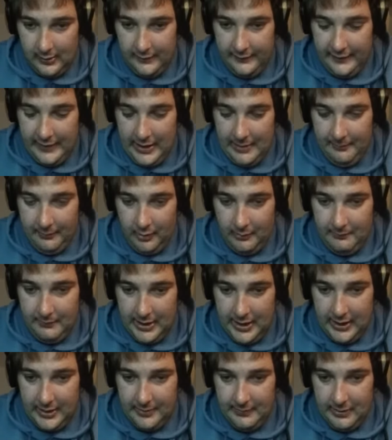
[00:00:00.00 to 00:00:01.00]
They're my
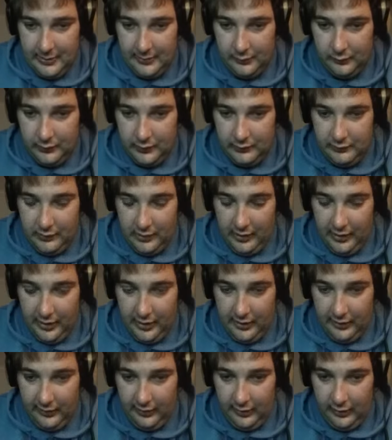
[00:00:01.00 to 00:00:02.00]
main mental
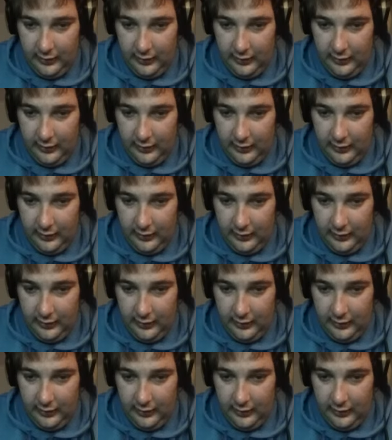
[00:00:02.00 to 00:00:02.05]
illnesses.